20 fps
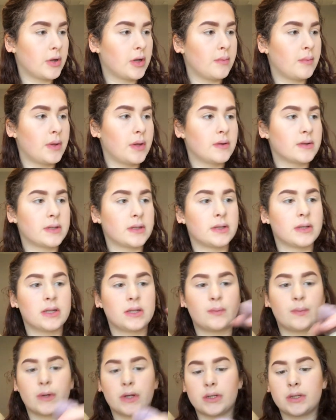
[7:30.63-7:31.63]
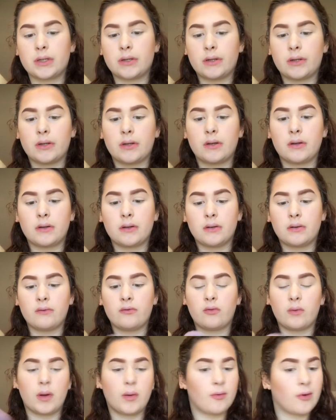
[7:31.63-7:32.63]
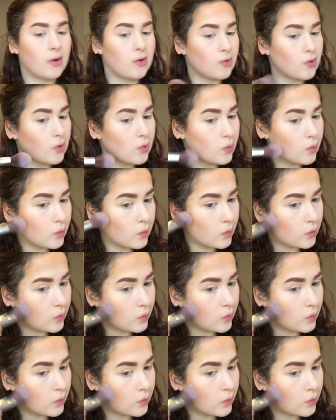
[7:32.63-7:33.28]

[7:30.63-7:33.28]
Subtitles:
gonna be using this brush for my bronzer.